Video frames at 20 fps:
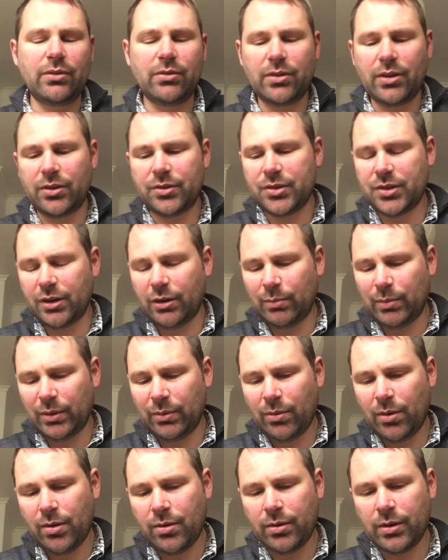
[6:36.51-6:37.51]
goes terribly
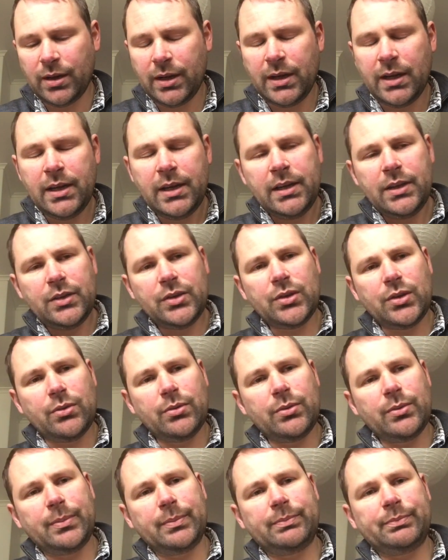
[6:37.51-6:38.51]
wrong.
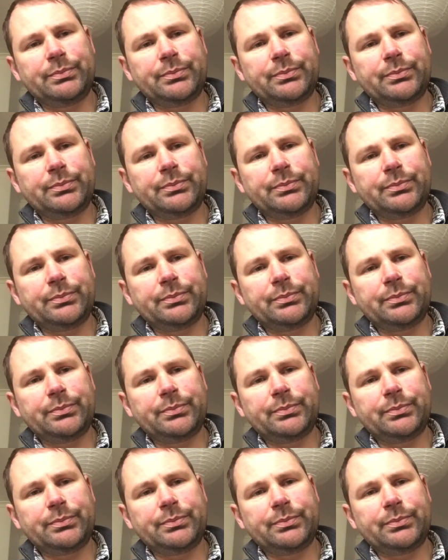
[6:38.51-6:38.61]
So